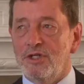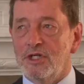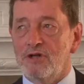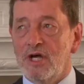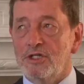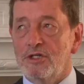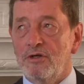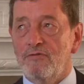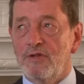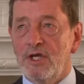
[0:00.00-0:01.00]
and the attraction
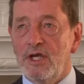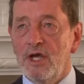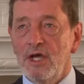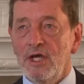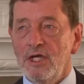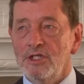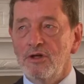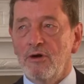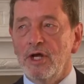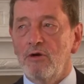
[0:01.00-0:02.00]
of the
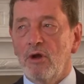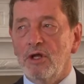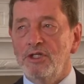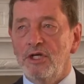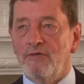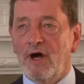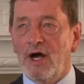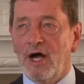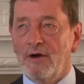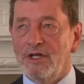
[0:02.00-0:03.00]
historic quality of our
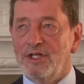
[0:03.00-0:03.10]
higher